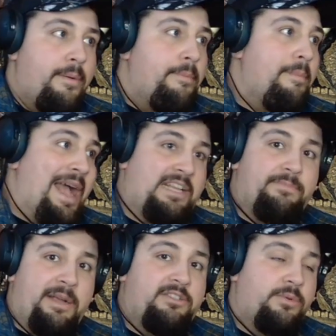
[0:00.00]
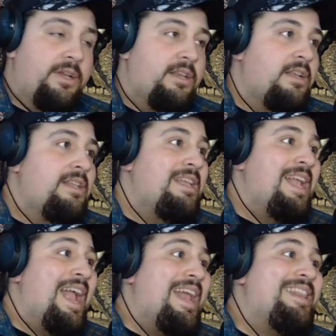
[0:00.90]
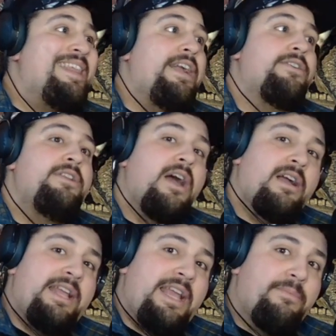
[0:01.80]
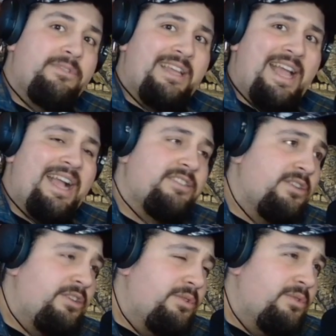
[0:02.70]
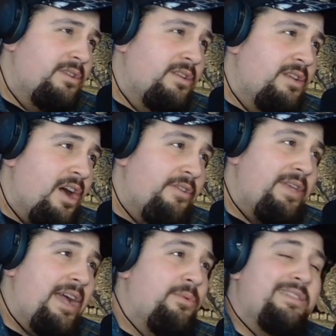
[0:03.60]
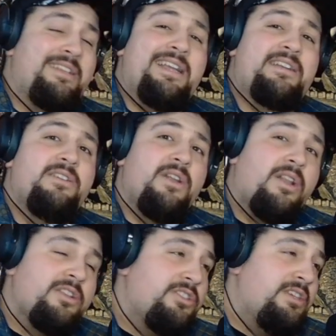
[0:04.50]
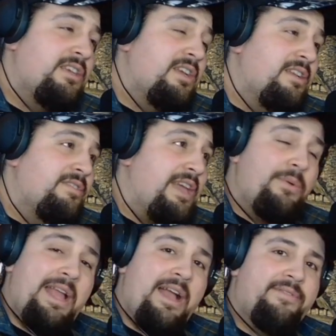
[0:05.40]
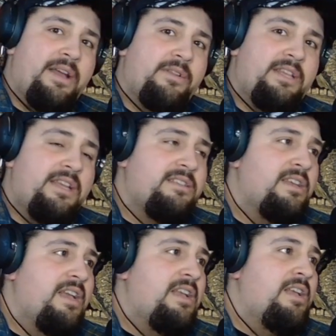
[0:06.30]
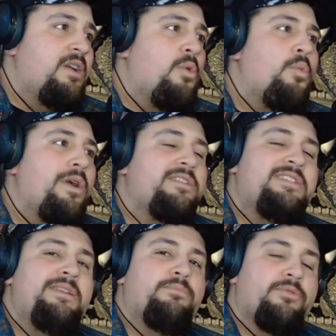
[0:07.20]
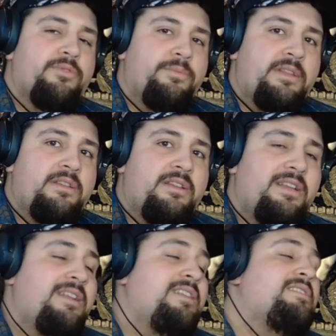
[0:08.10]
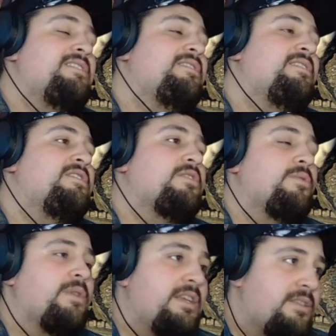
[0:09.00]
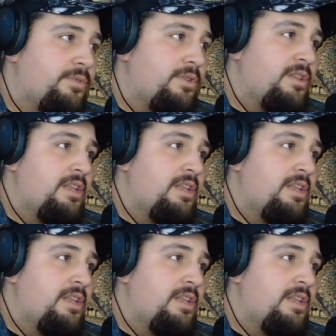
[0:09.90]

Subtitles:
aspect to it, and they are not able to execute on that with the technology that we have nowadays. Where's the improvement? It is disgraceful.